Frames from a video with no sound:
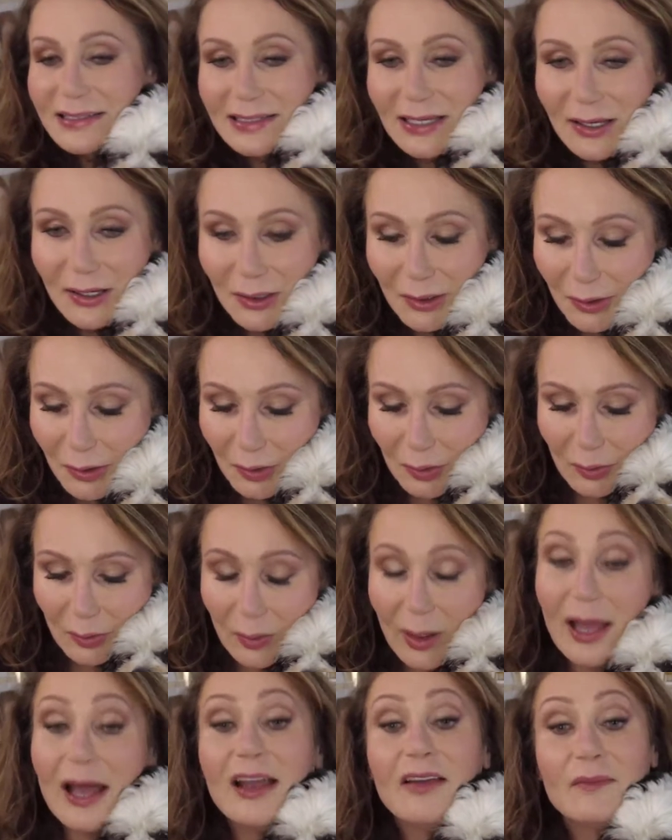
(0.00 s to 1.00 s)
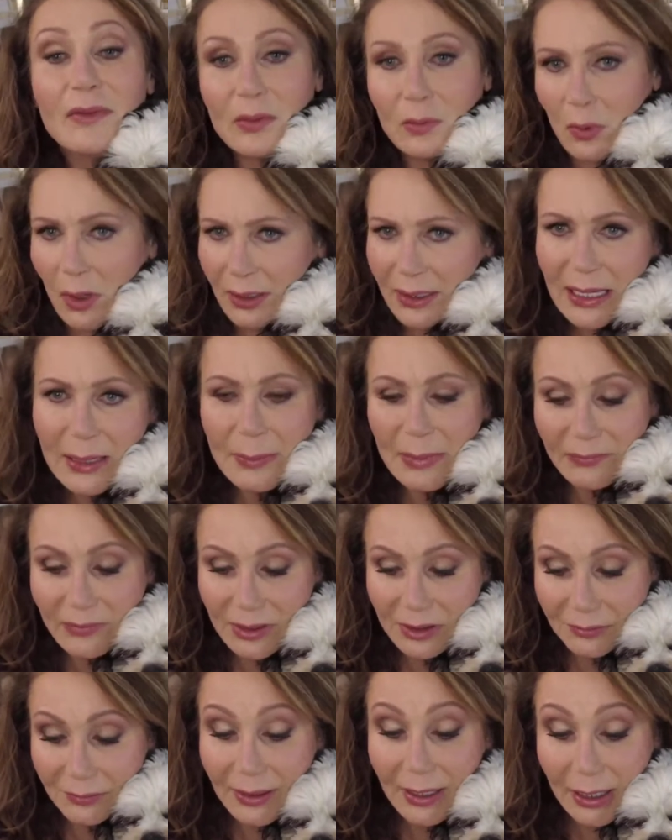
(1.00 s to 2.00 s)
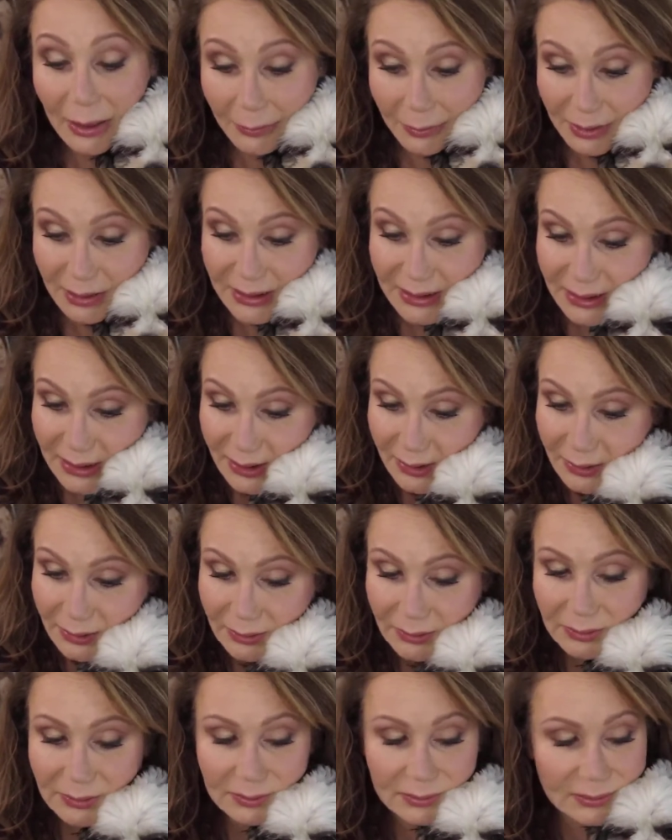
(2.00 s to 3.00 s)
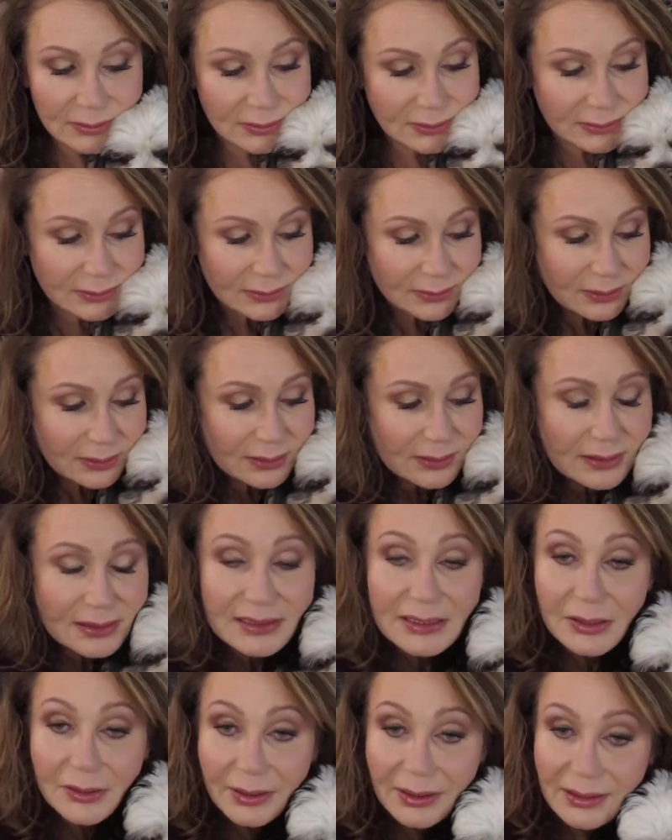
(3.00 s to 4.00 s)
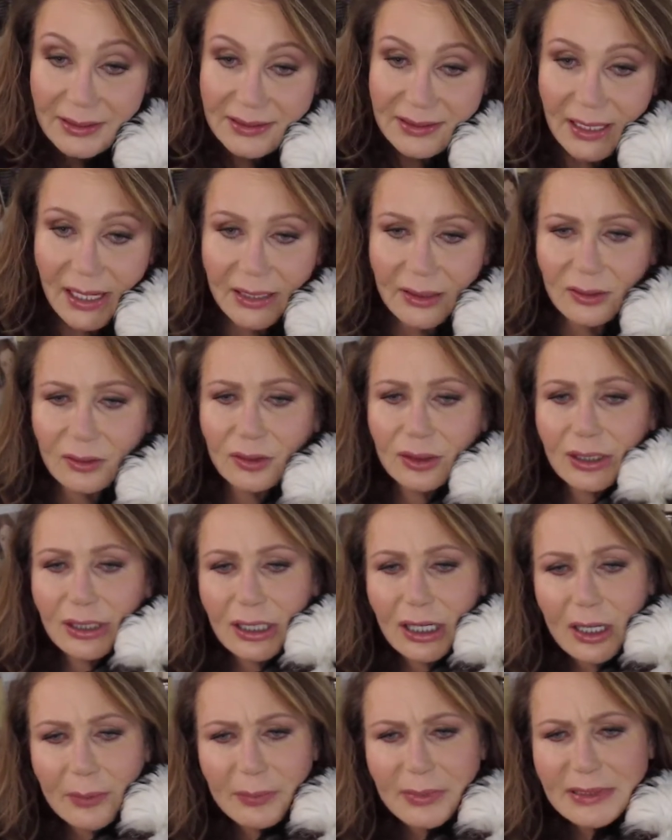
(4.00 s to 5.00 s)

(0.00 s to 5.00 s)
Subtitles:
So I've been walking him every 3 hours. Sorry, aside. Look at him.